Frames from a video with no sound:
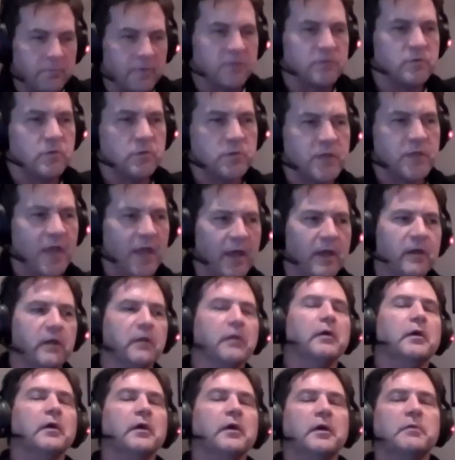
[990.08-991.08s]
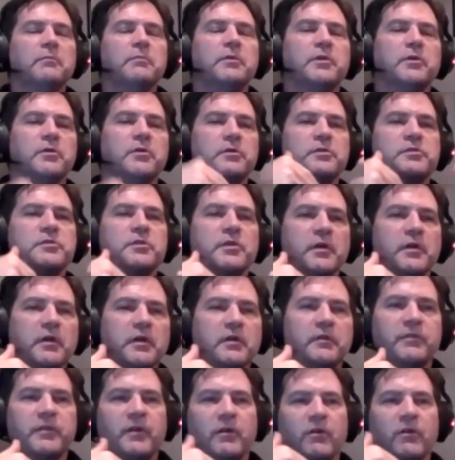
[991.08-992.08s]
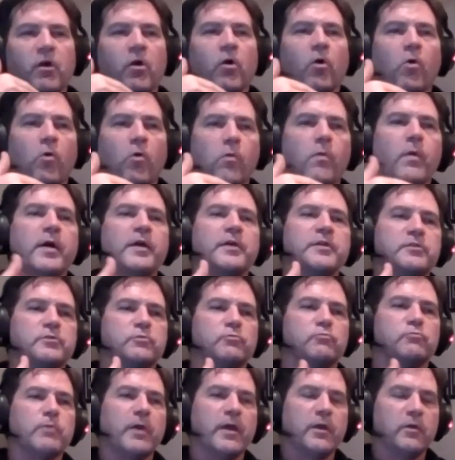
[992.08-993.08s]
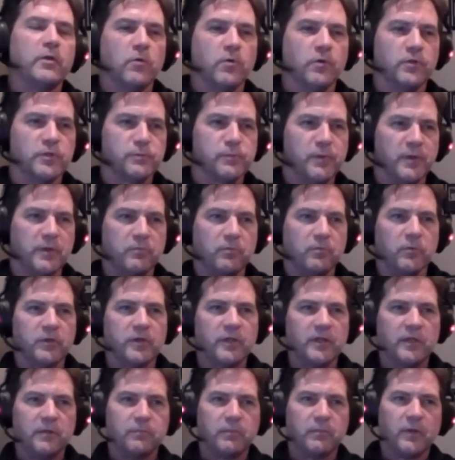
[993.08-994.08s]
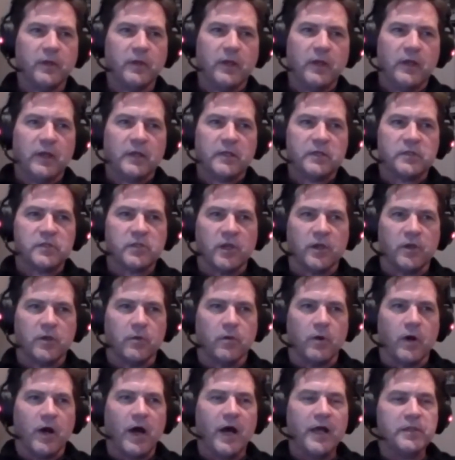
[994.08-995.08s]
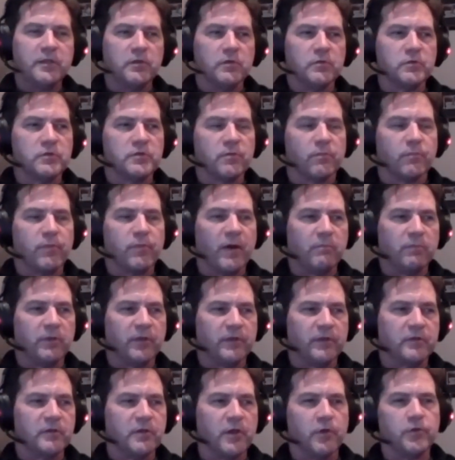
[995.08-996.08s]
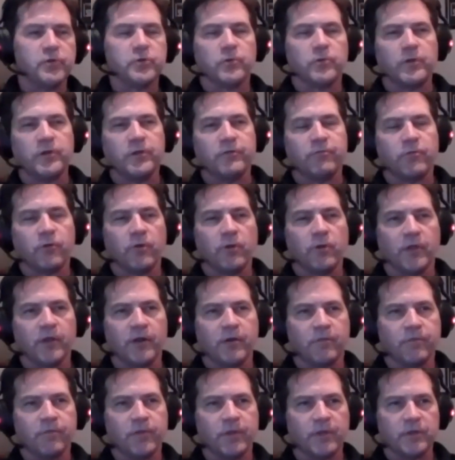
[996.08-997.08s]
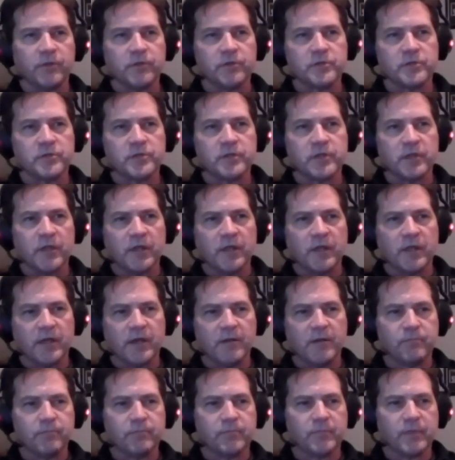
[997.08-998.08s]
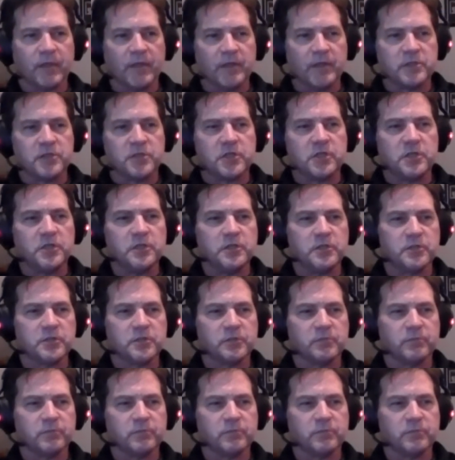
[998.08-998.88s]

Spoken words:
but you can, because there are always records people keep. So I use a public notary for a lot of things, and she